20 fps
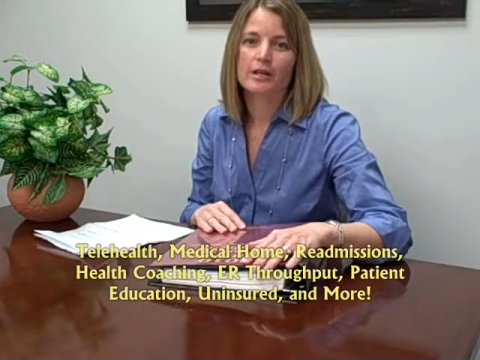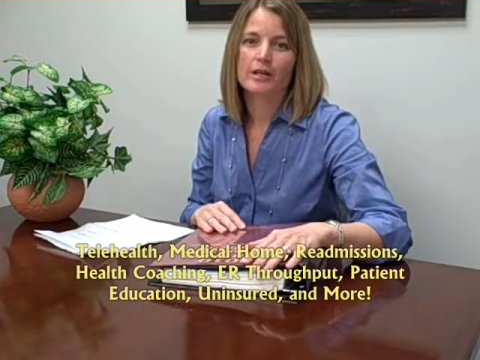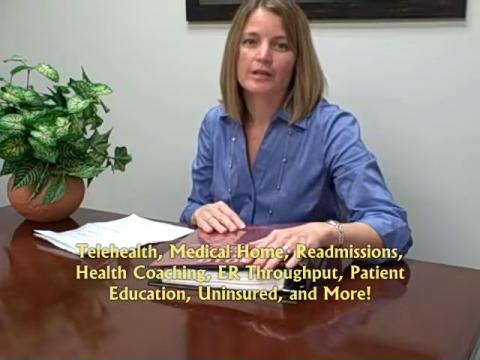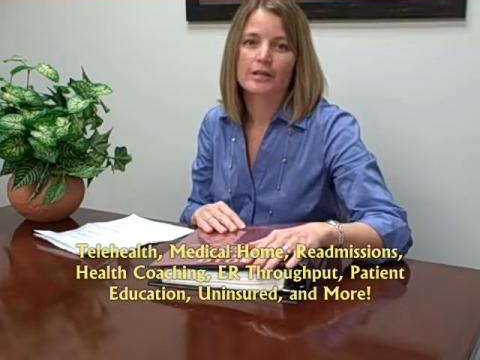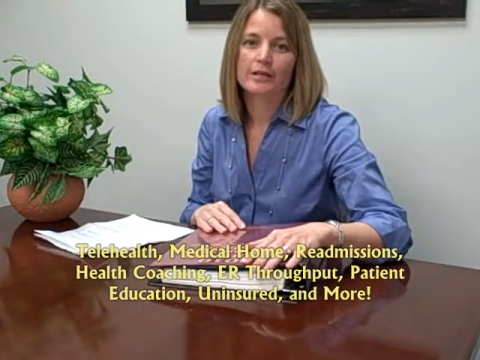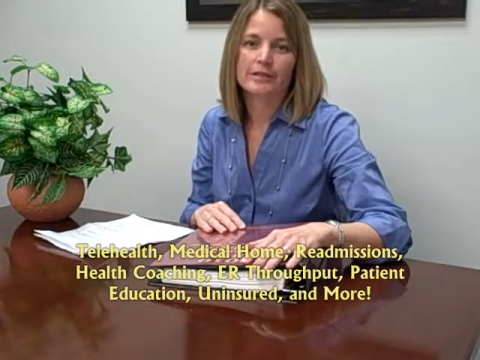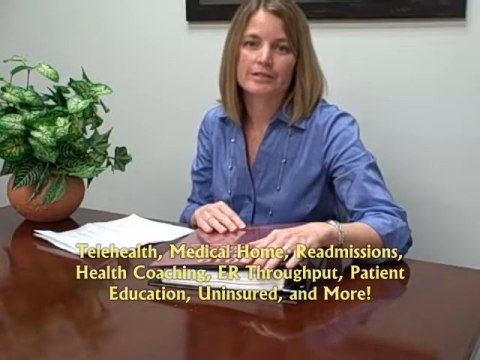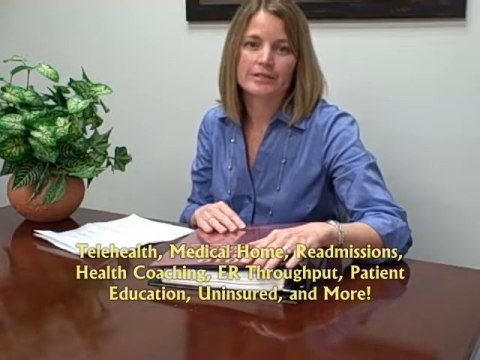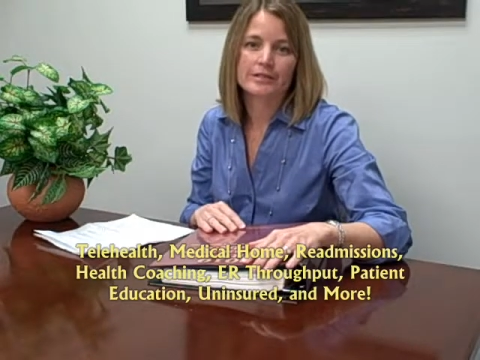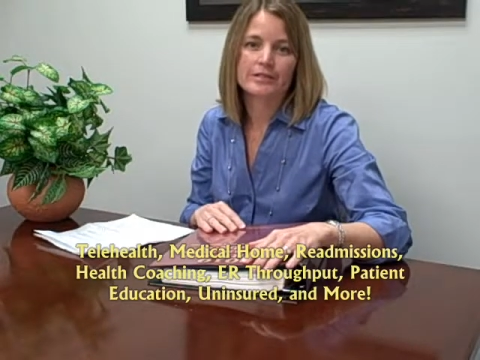
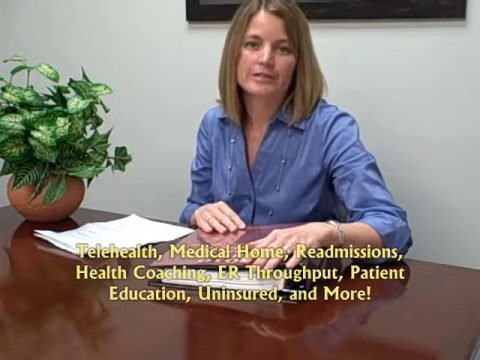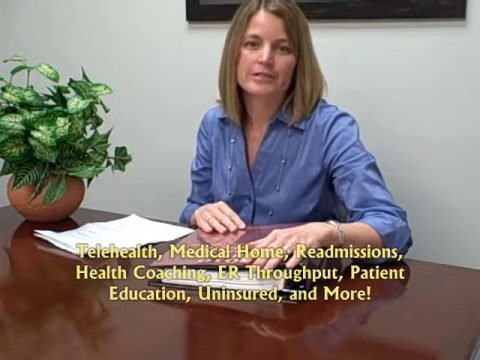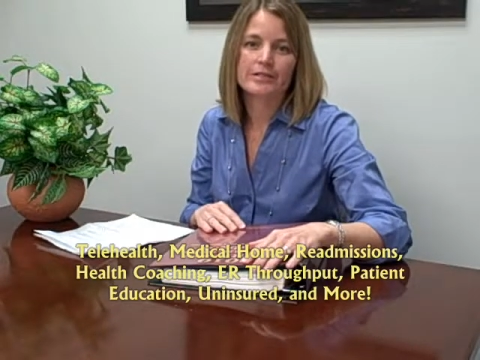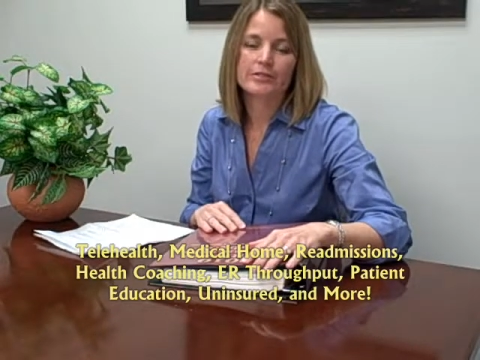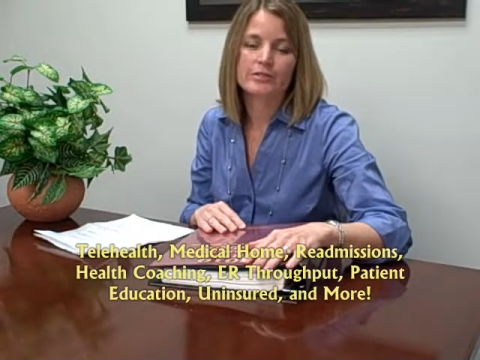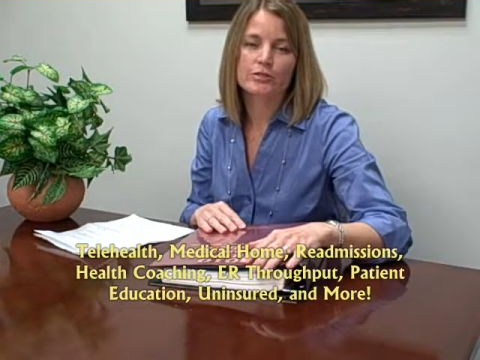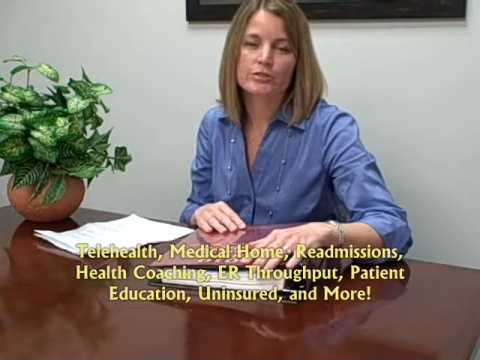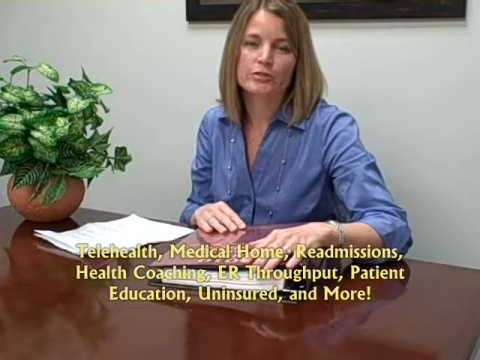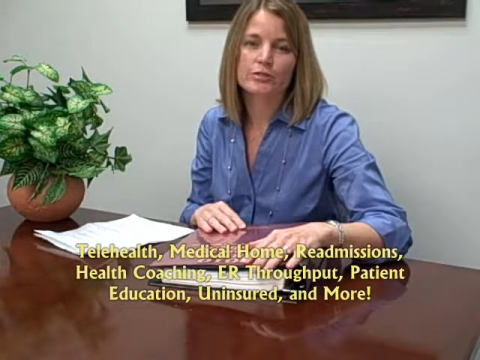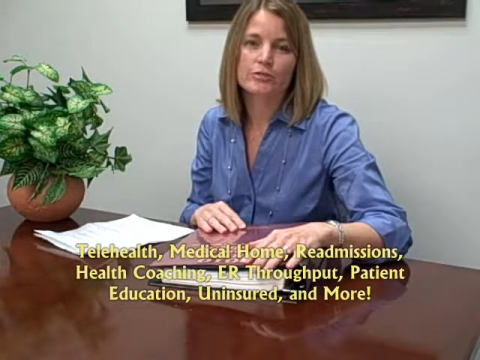in an
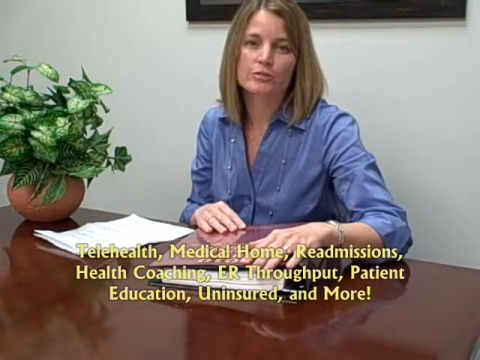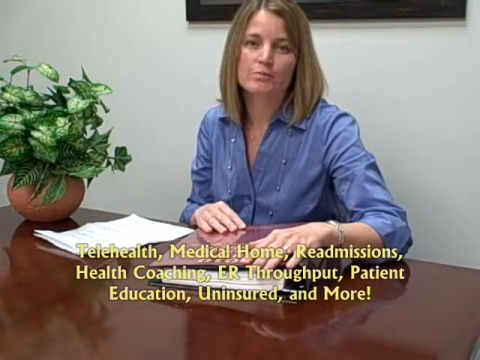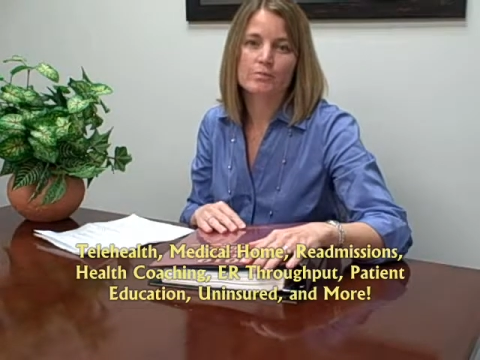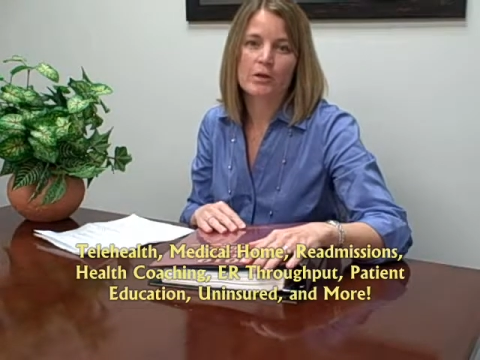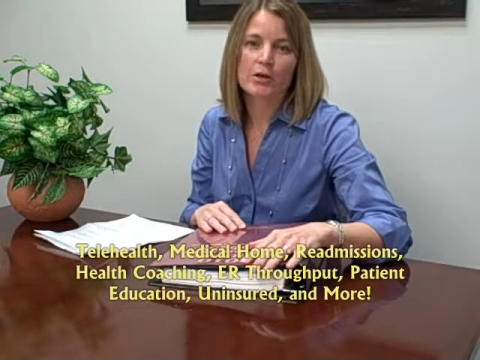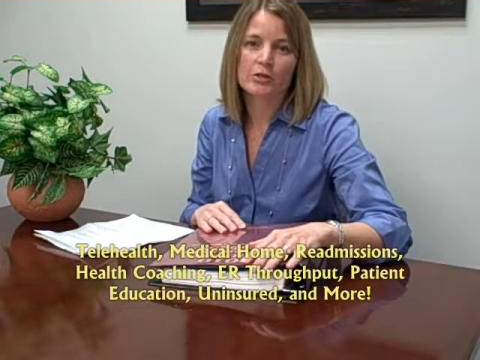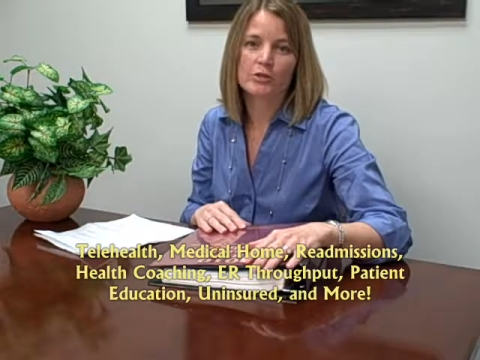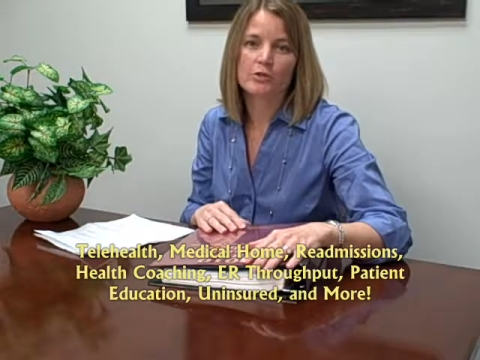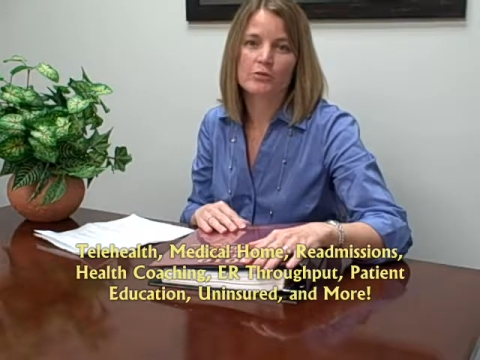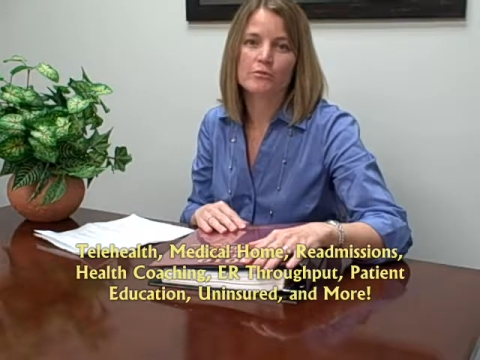easy-to-use
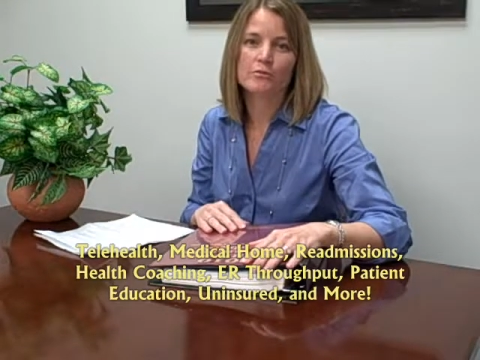binder